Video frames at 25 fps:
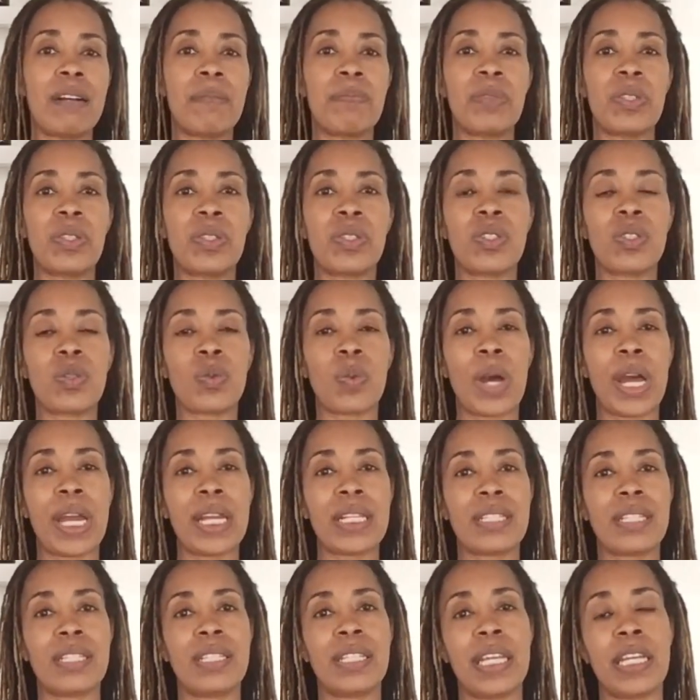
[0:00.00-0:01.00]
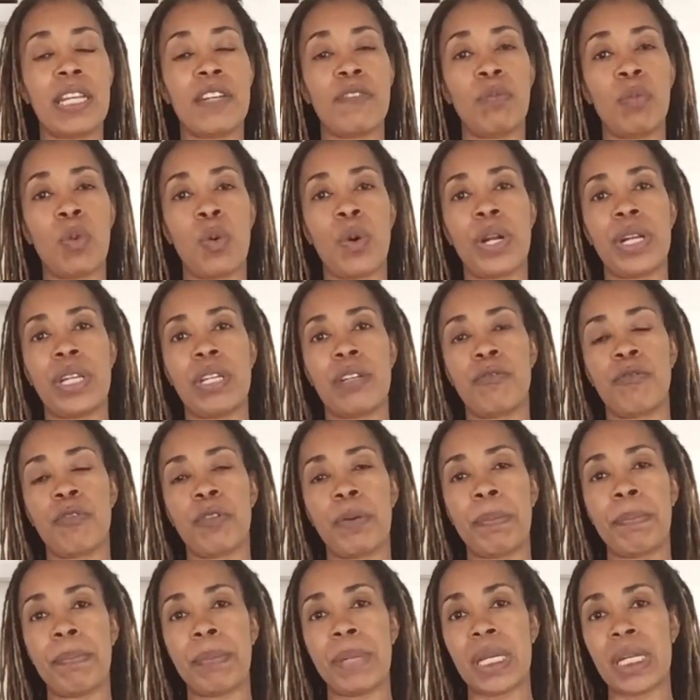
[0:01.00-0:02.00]
This is why it's a day of mourning for
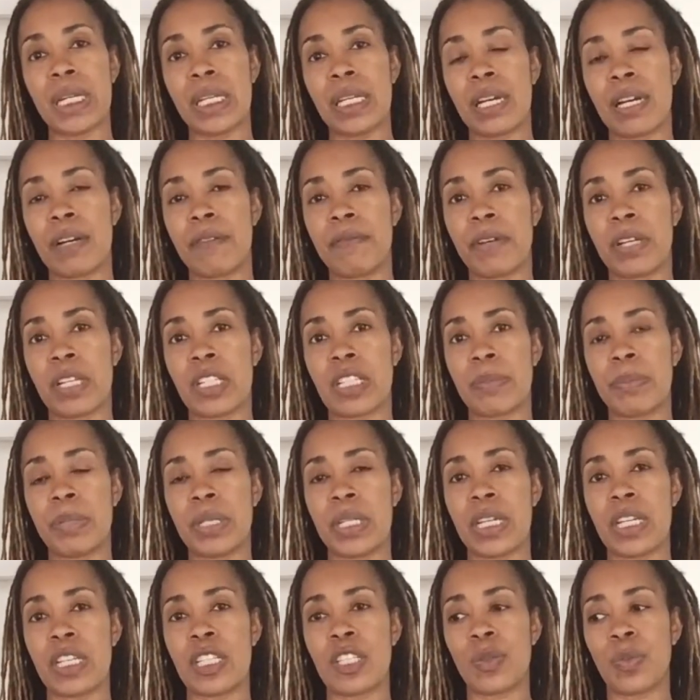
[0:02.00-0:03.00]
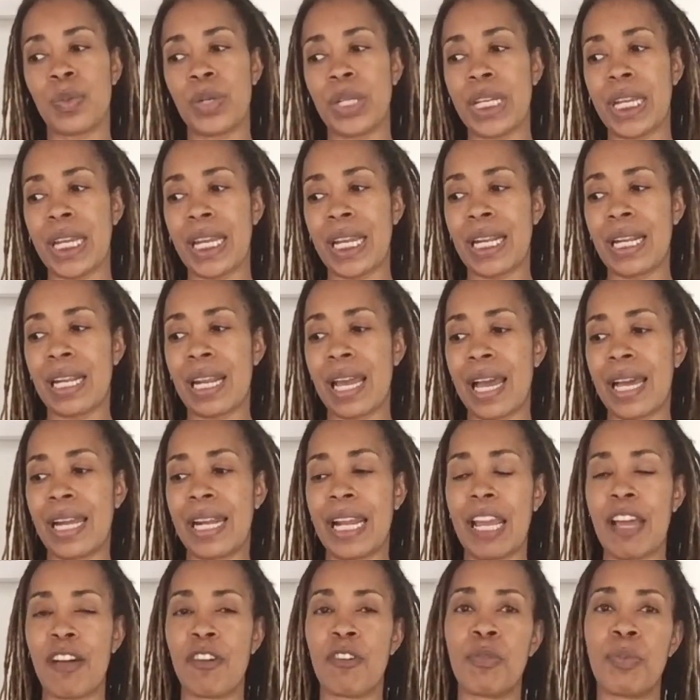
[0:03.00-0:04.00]
many of us, because we cannot
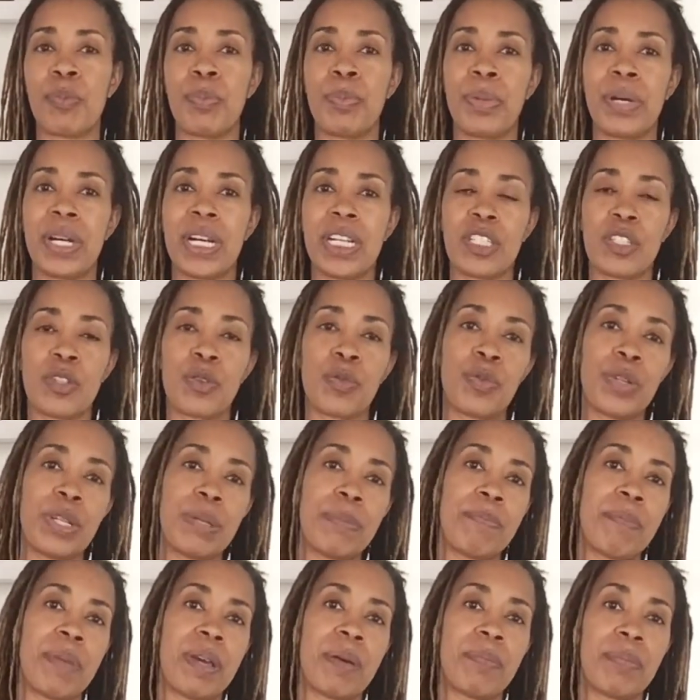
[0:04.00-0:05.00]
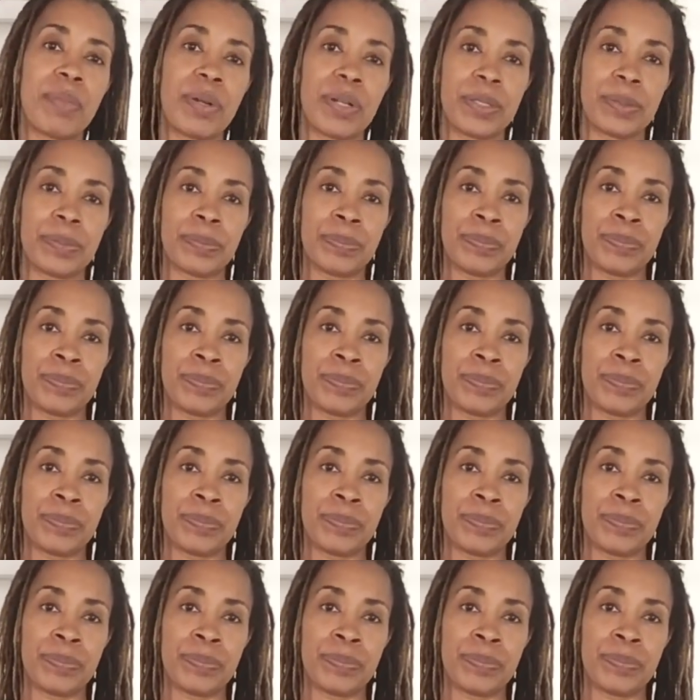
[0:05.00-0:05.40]
help but remember,